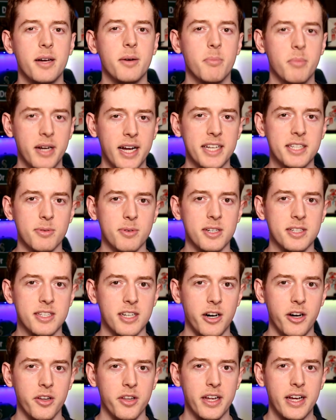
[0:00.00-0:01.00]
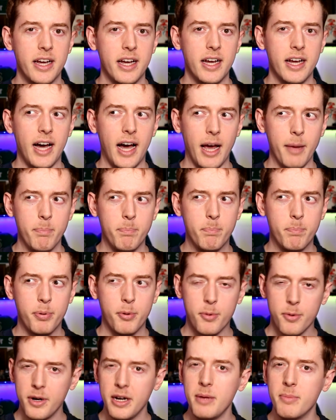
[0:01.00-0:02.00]
But as a result, I
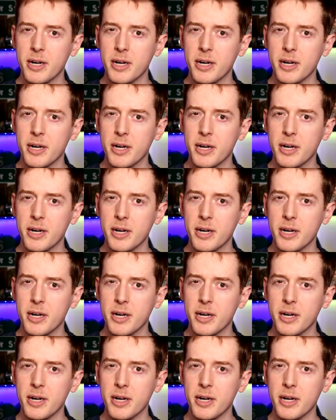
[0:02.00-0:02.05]
pretty